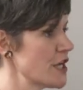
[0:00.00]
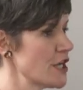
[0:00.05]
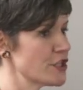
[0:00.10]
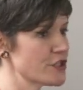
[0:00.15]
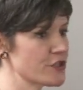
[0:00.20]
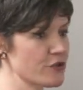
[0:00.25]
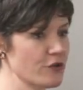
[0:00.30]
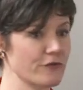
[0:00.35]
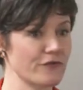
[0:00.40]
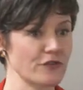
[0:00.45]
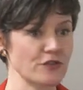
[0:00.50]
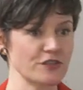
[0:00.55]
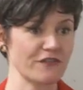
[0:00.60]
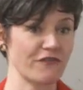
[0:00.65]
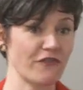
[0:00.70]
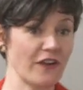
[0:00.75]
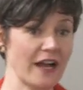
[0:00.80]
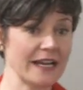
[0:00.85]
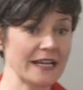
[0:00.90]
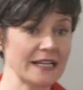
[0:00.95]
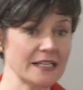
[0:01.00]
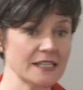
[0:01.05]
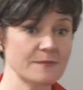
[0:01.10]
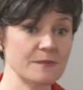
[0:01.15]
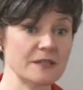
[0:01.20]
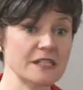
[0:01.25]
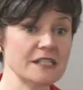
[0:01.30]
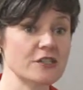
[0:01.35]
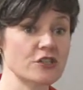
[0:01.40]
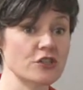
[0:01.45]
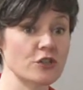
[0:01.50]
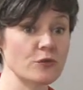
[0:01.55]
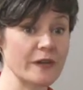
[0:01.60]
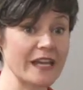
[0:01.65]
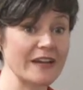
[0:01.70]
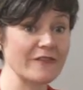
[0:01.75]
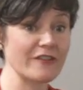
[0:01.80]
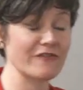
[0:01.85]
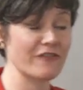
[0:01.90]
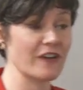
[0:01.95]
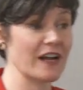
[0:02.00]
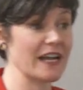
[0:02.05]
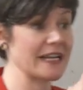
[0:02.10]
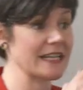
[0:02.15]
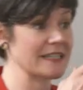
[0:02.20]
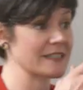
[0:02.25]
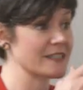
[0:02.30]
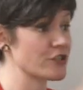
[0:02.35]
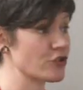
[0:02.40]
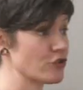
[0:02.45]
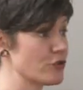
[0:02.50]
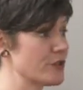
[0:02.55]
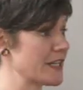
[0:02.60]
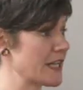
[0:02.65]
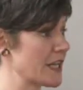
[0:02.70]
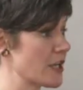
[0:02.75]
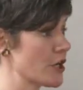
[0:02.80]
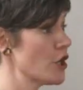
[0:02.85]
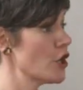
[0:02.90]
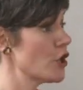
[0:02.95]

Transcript: So if there's a finance minister, we have a finance critic